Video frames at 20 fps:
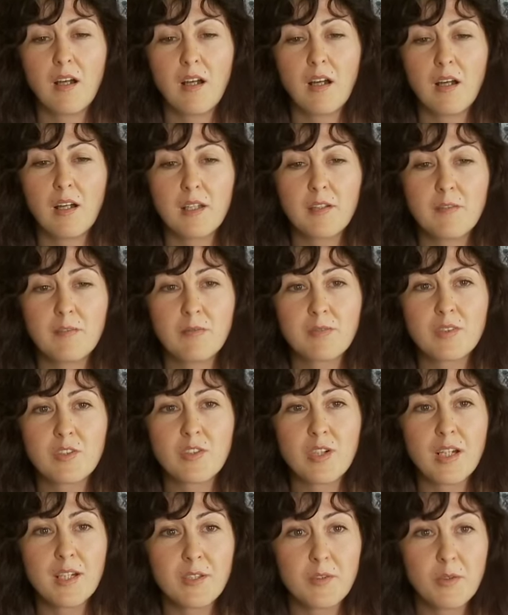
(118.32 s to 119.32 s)
I've
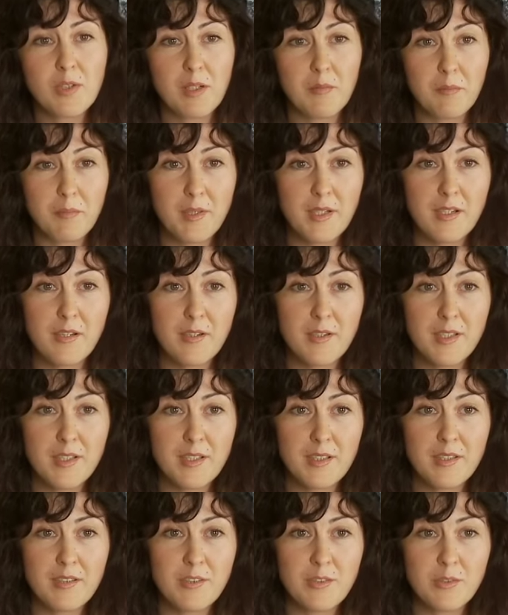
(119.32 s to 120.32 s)
tried to compare
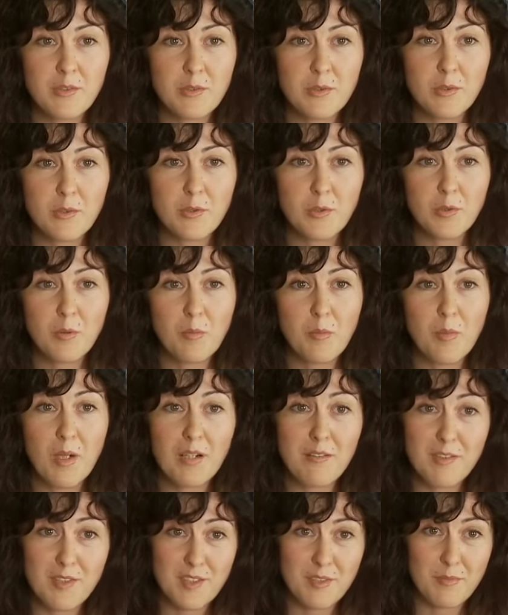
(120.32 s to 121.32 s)
it to
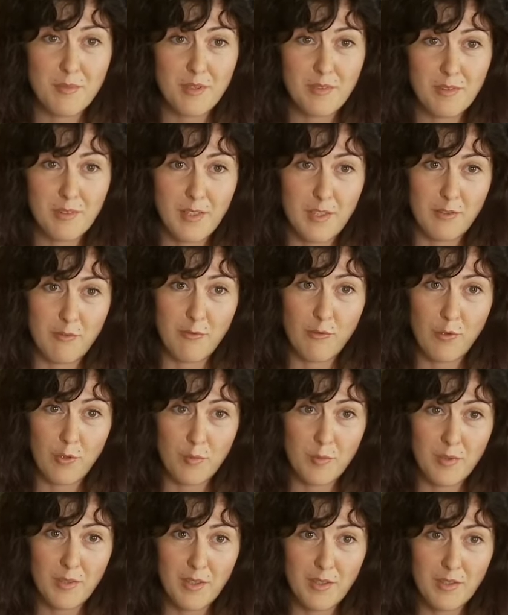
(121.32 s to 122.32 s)
mother's milk and
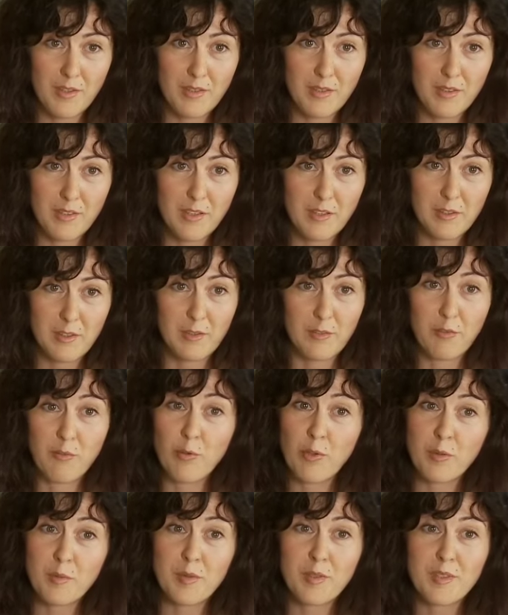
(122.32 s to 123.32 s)
formula. The
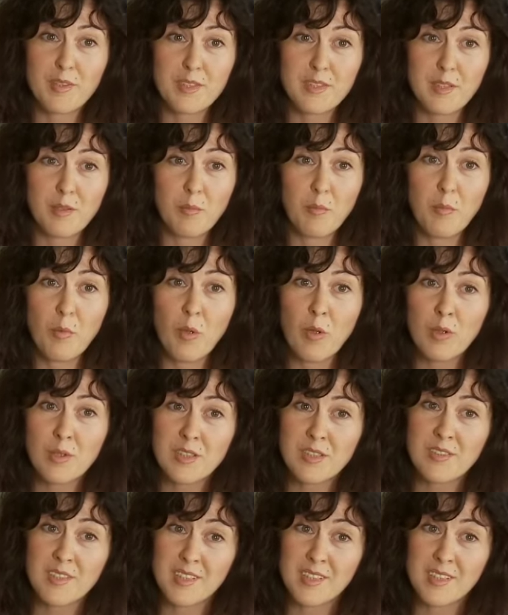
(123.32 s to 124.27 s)
formula is almost